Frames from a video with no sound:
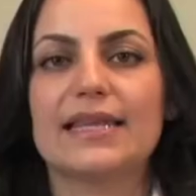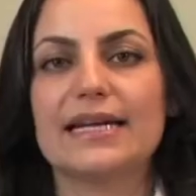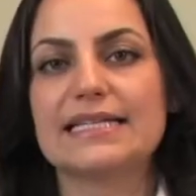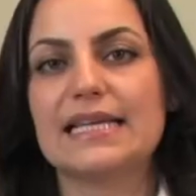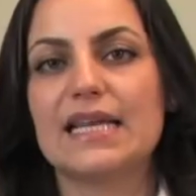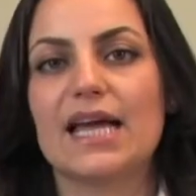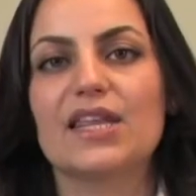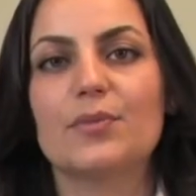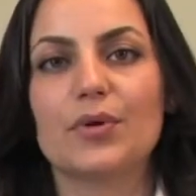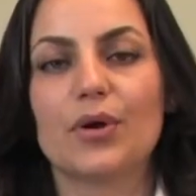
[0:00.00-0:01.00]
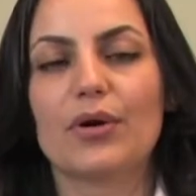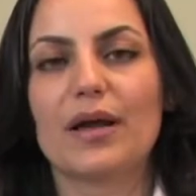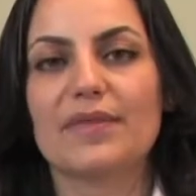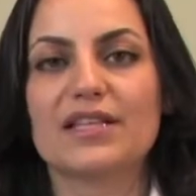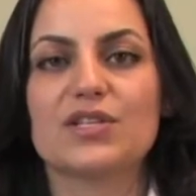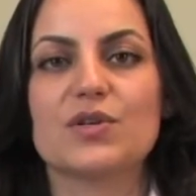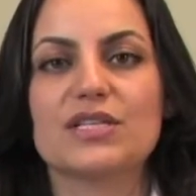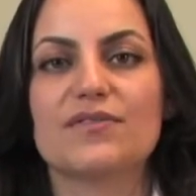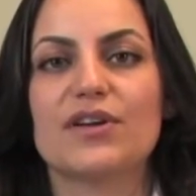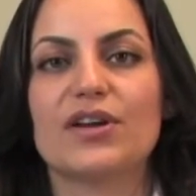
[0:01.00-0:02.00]
There's another program that's
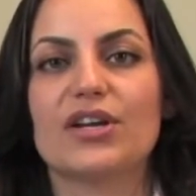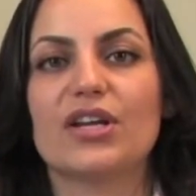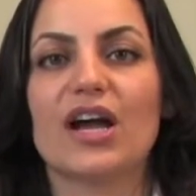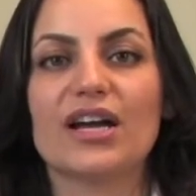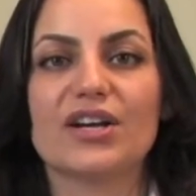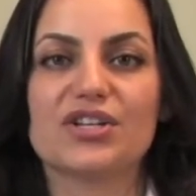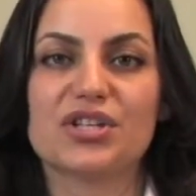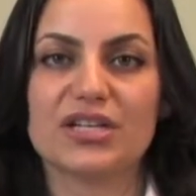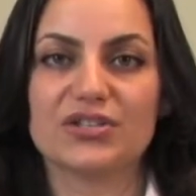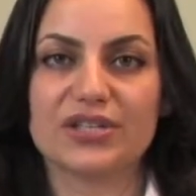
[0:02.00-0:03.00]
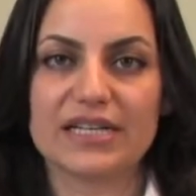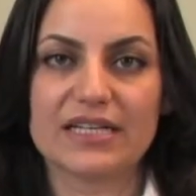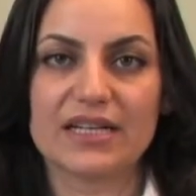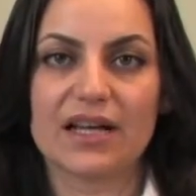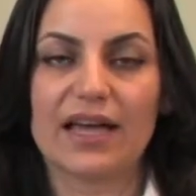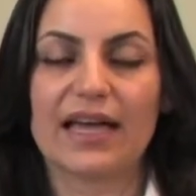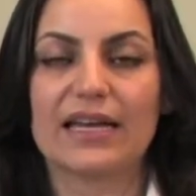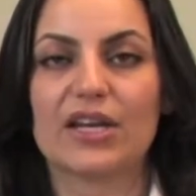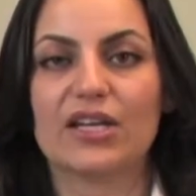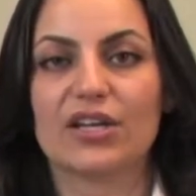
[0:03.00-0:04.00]
used for younger children
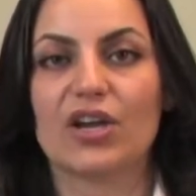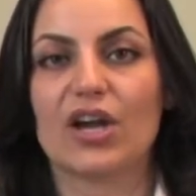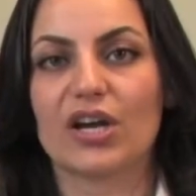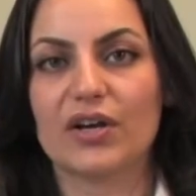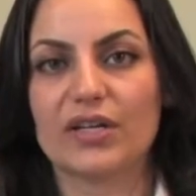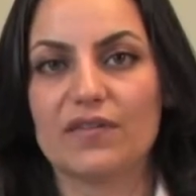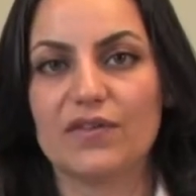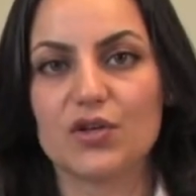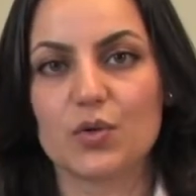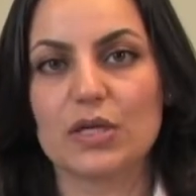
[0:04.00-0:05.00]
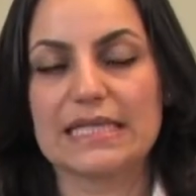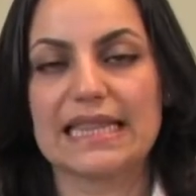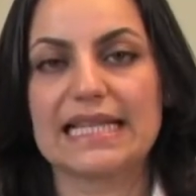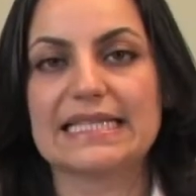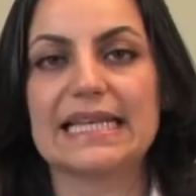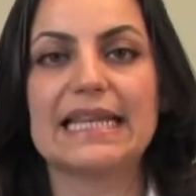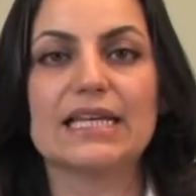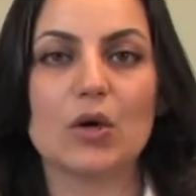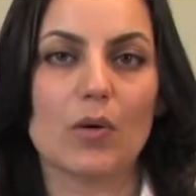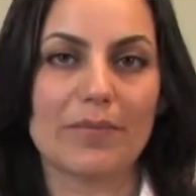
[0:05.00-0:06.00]
and younger individuals, and that's a
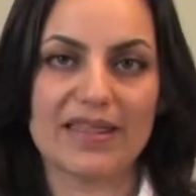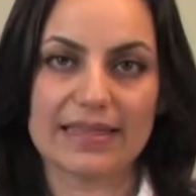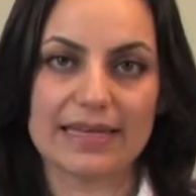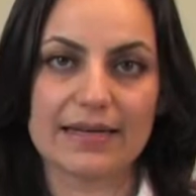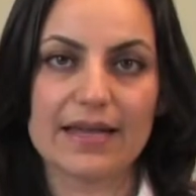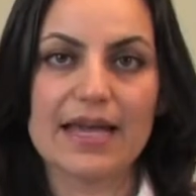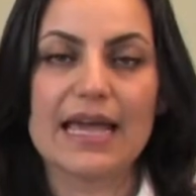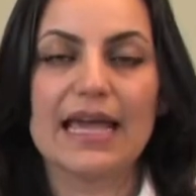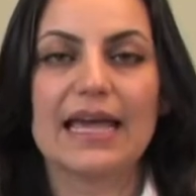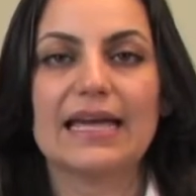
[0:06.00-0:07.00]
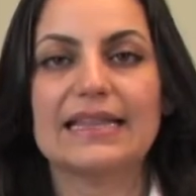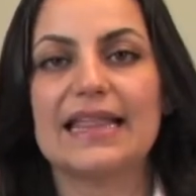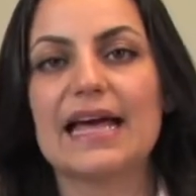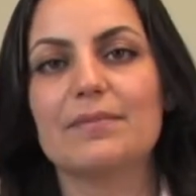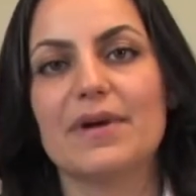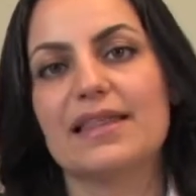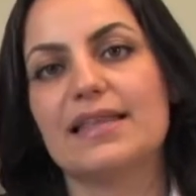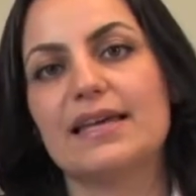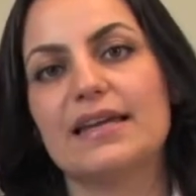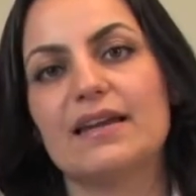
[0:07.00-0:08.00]
Litcomb method. That
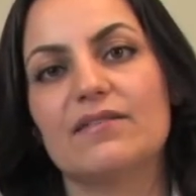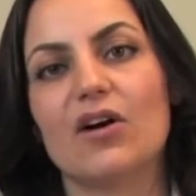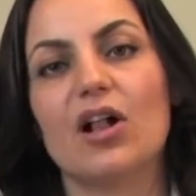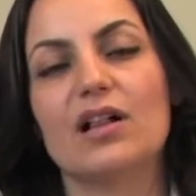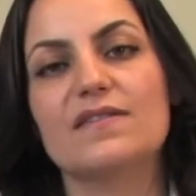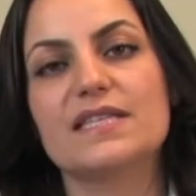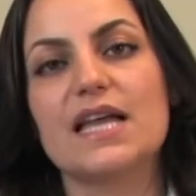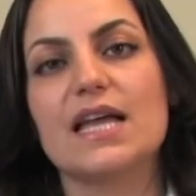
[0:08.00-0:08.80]
method involves